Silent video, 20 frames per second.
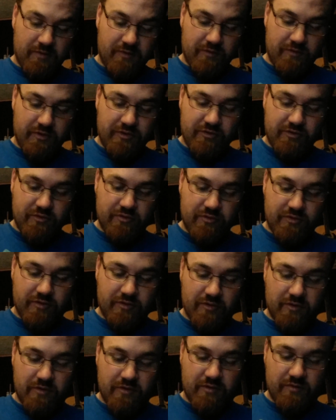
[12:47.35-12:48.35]
Maybe juice
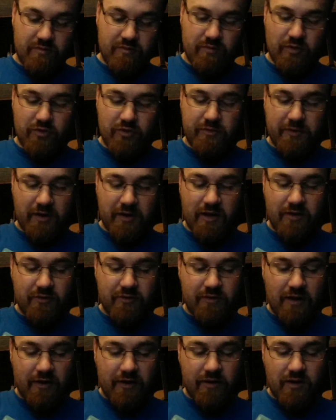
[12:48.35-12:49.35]
here, blow some
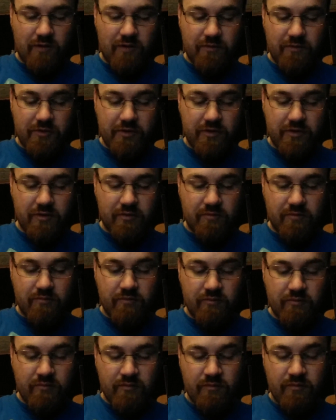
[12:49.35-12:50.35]
clouds, and I'll get off of here and
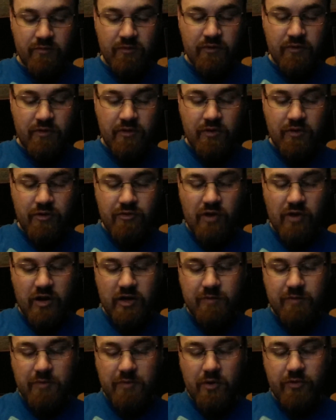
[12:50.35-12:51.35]
try
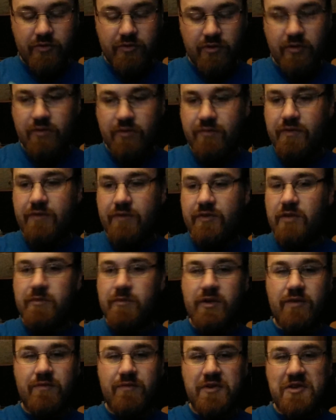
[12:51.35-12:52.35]
not to post a
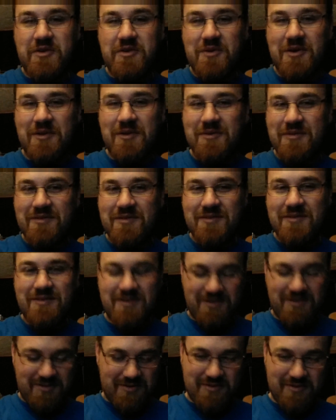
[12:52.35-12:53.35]
15-minute video on
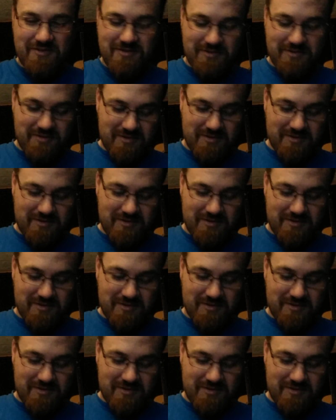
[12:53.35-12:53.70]
here.